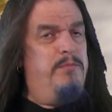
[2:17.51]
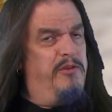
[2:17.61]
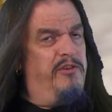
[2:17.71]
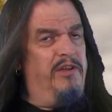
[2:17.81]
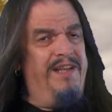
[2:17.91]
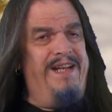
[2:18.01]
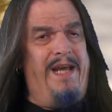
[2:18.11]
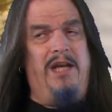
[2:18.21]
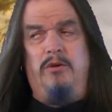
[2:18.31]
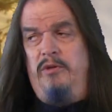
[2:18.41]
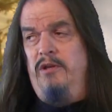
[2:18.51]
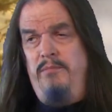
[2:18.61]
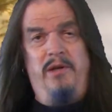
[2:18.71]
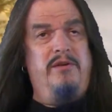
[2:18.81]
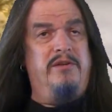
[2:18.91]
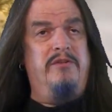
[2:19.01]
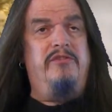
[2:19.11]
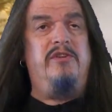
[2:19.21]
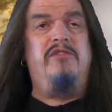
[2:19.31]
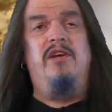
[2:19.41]
but still inadequate compared to their
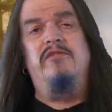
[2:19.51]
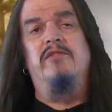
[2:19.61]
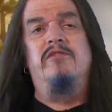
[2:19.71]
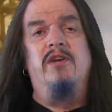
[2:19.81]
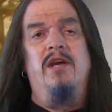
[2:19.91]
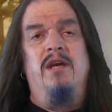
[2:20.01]
successors.